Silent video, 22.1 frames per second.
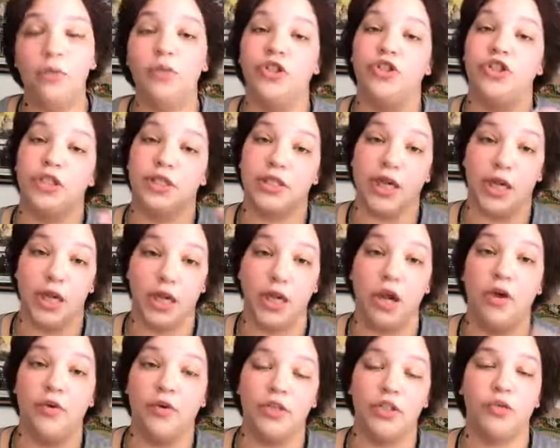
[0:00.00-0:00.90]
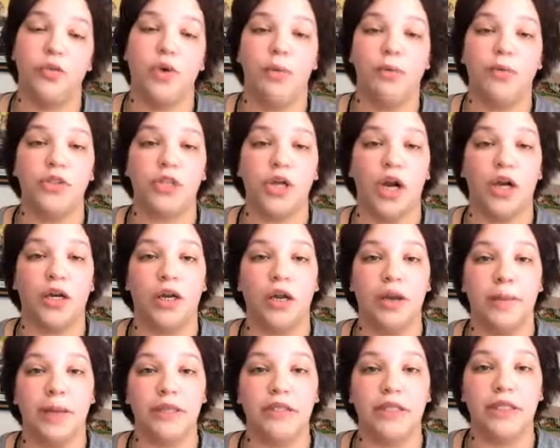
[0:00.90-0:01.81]
which is going to go into what we're
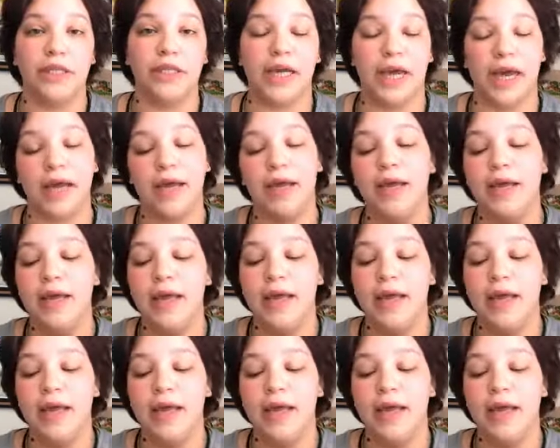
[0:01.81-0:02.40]
talking about today.